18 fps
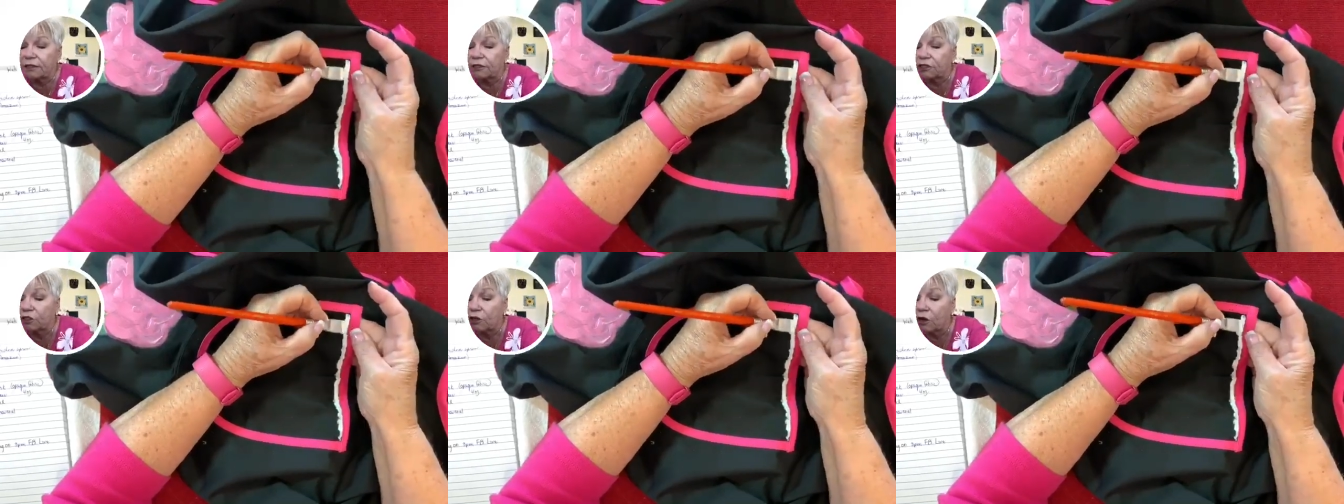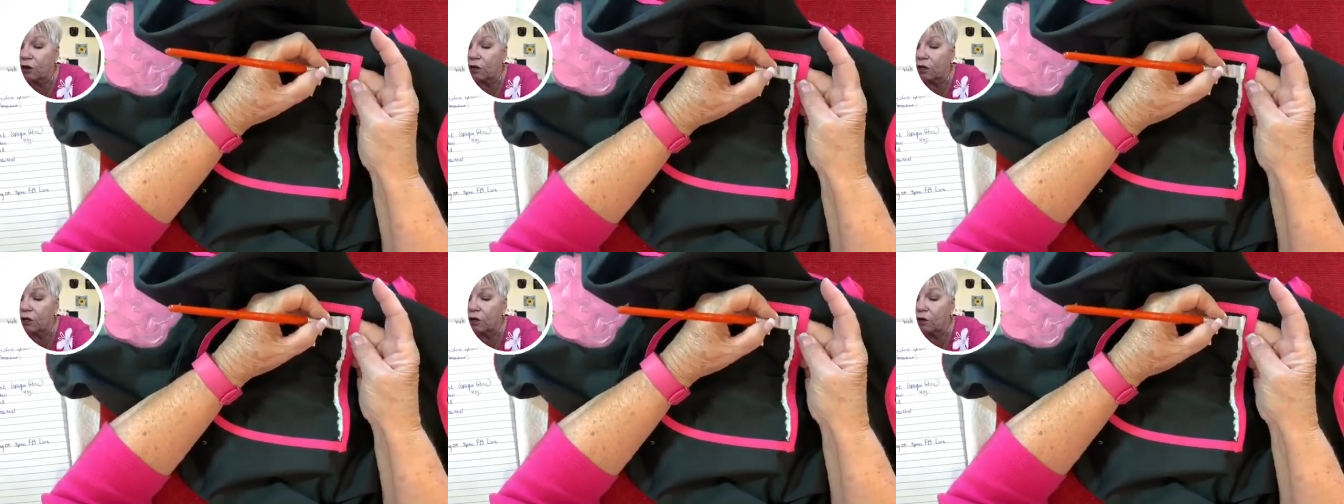a
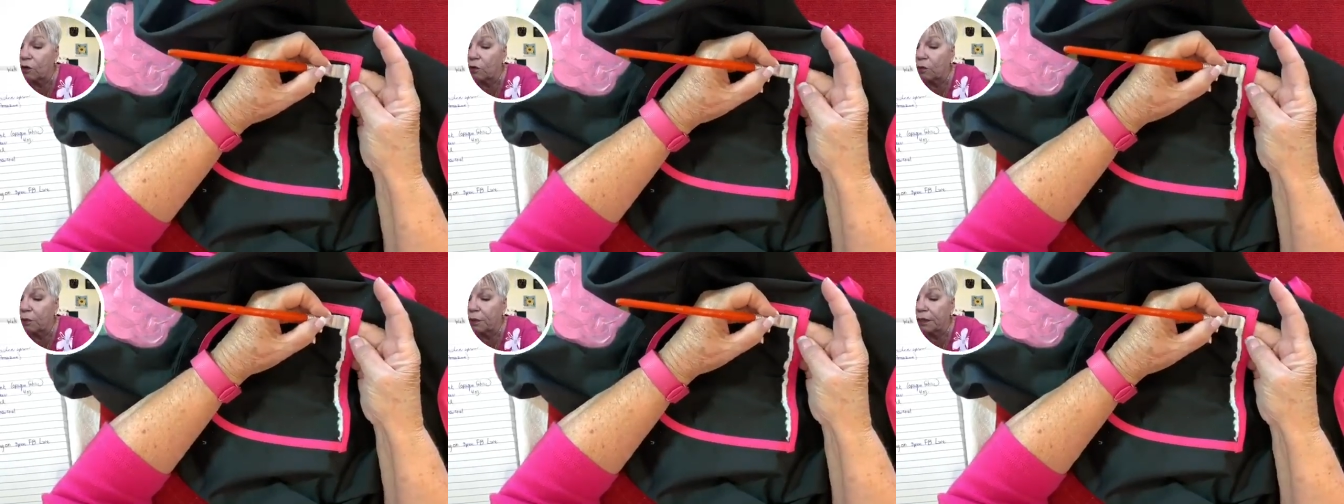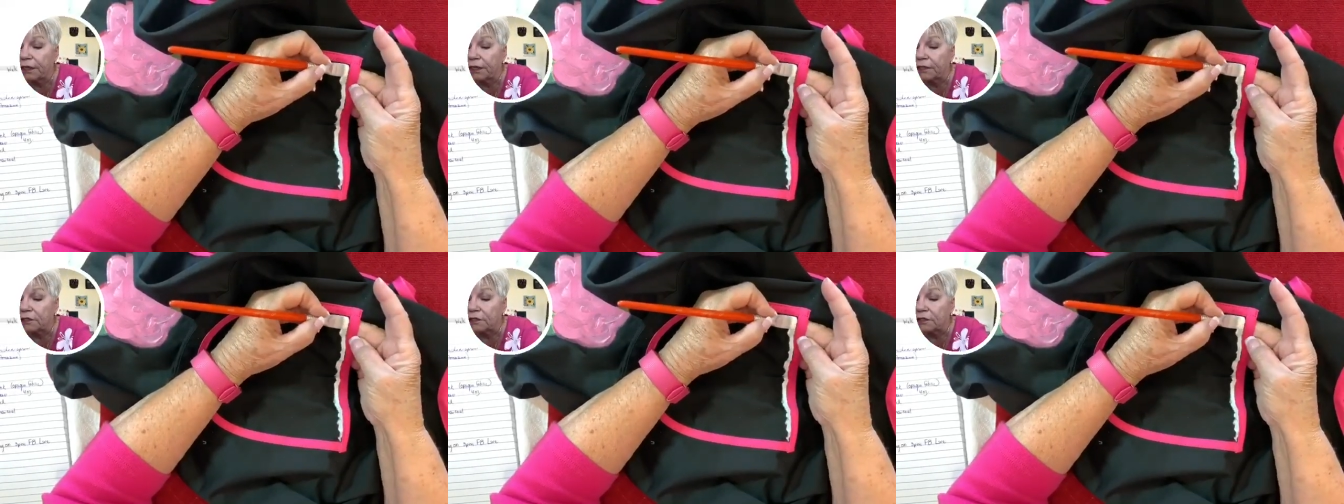charcoal
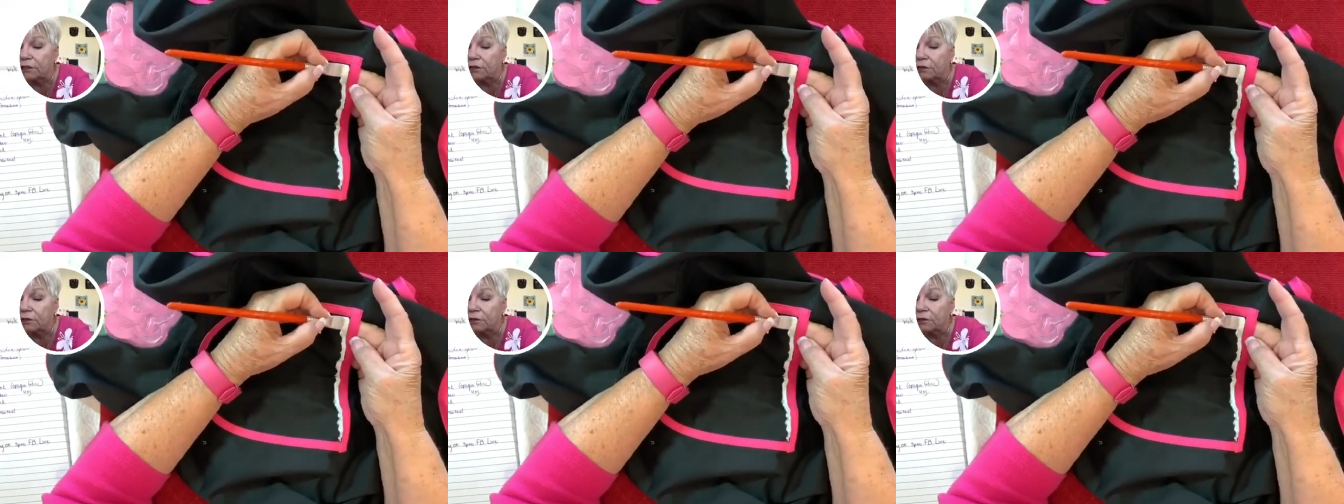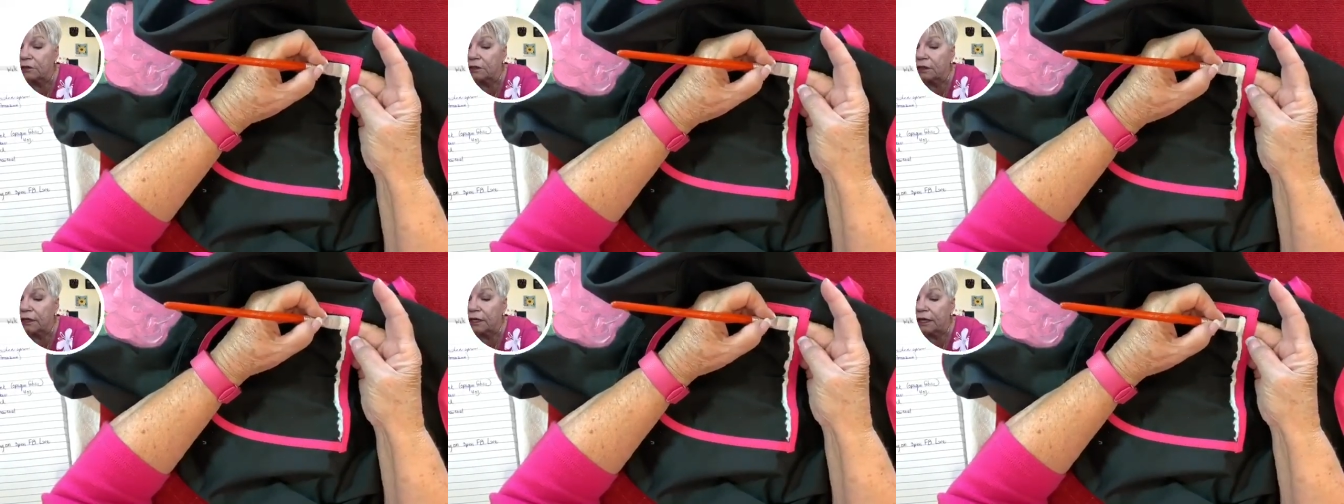
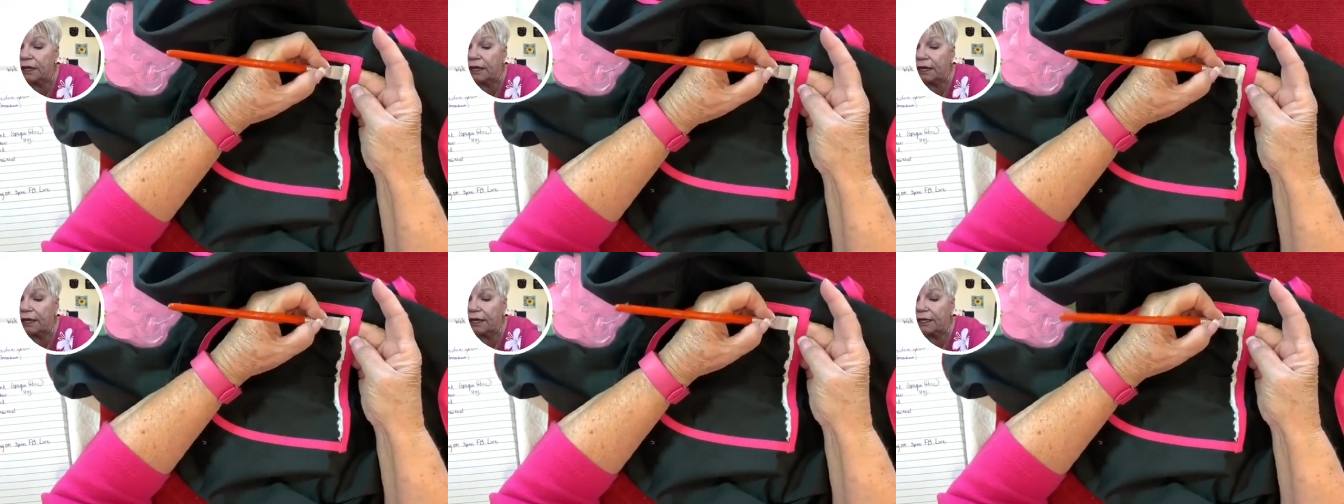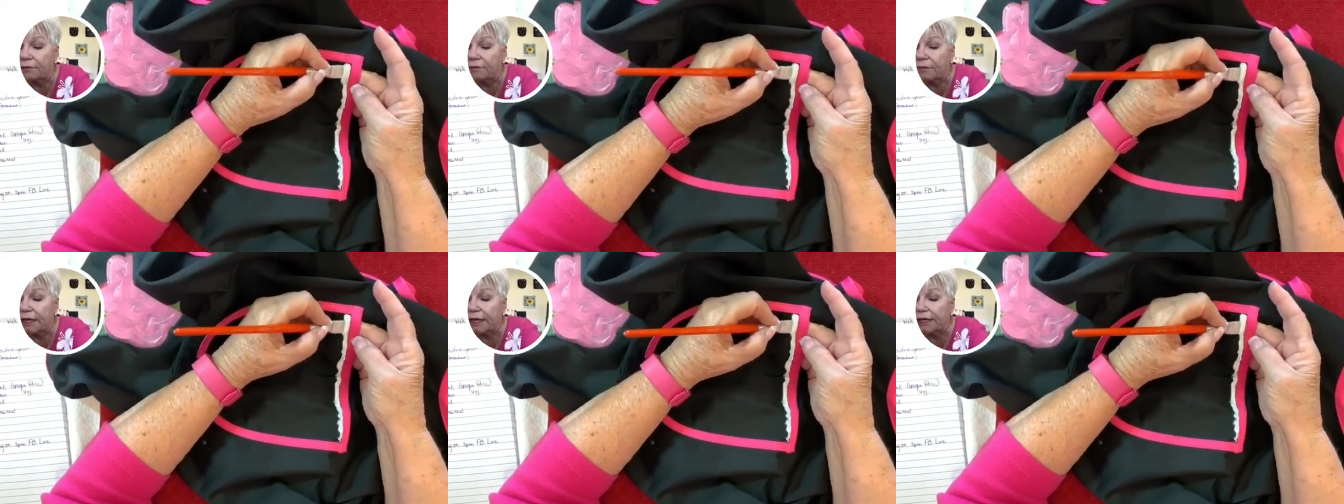pencil
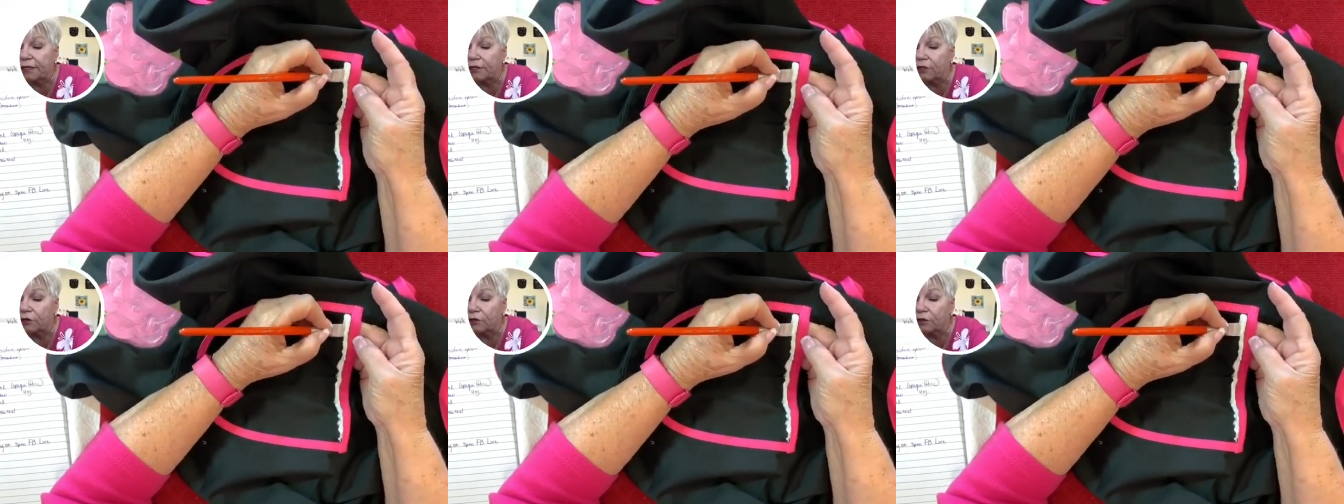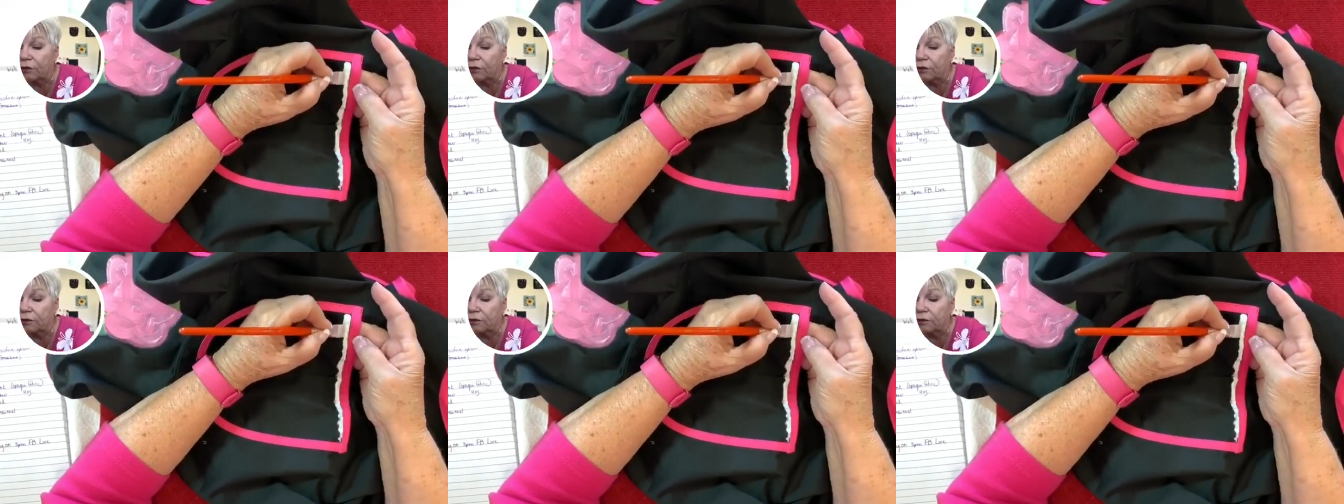and make
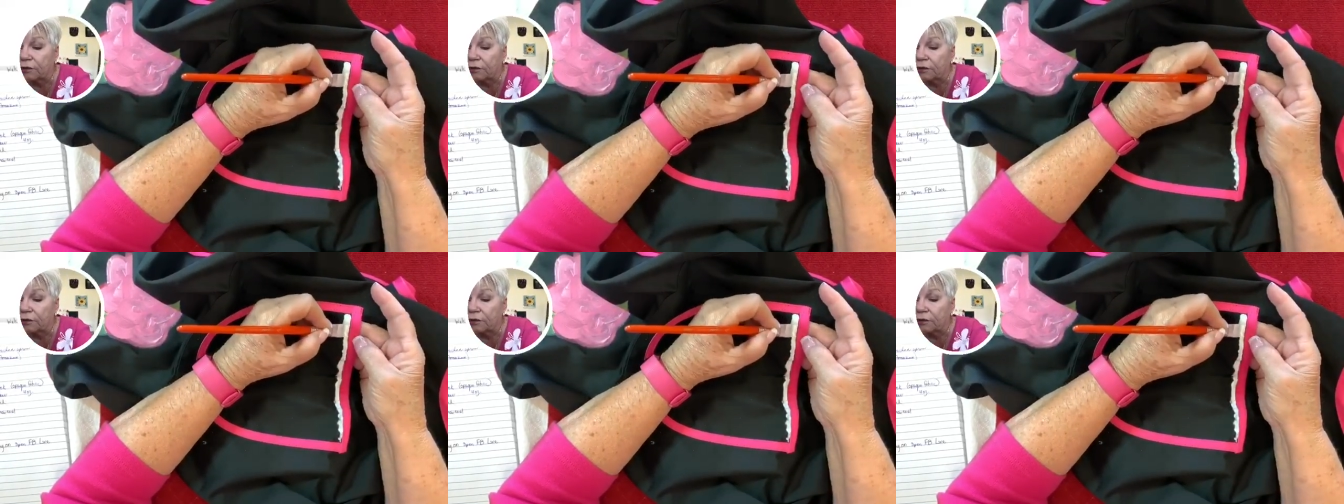your,